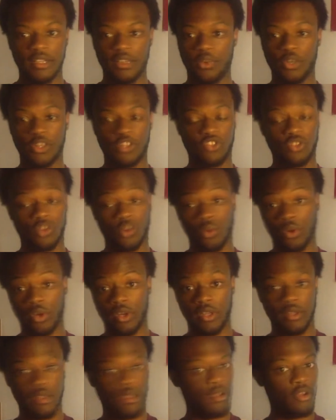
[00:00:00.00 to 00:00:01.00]
quick
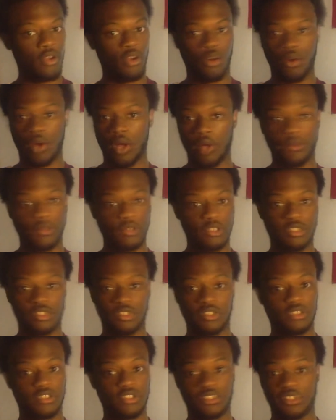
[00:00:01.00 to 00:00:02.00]
story, you know, I
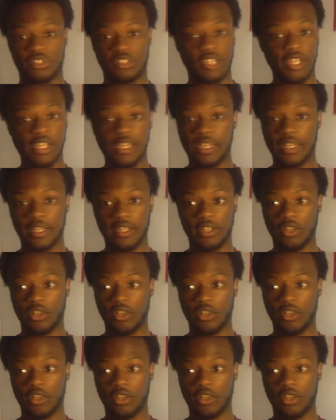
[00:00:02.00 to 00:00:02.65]
was just thinking,